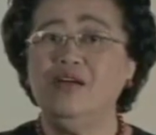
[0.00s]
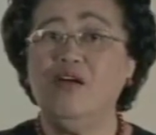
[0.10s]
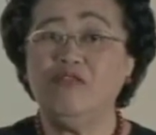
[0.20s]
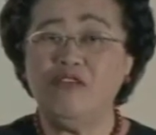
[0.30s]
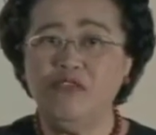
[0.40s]

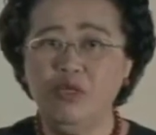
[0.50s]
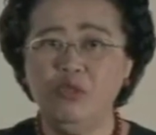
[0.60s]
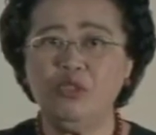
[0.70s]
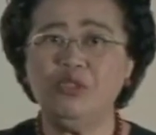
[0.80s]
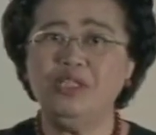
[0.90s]
of a
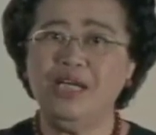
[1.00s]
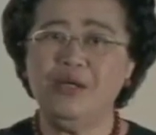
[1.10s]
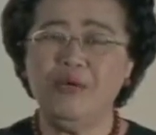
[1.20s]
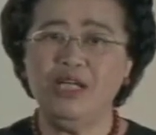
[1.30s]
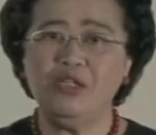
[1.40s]
future
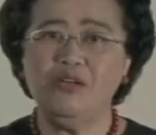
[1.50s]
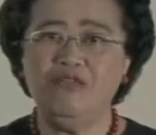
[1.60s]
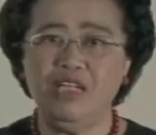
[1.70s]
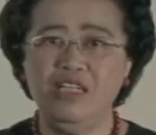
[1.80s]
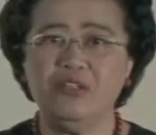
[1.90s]
generation
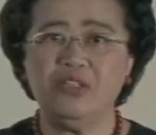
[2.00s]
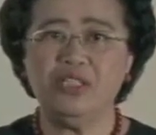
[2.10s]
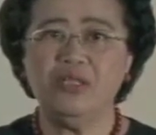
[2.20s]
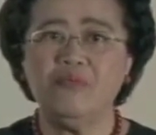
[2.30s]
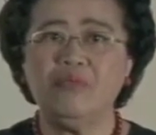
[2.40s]
of leaders,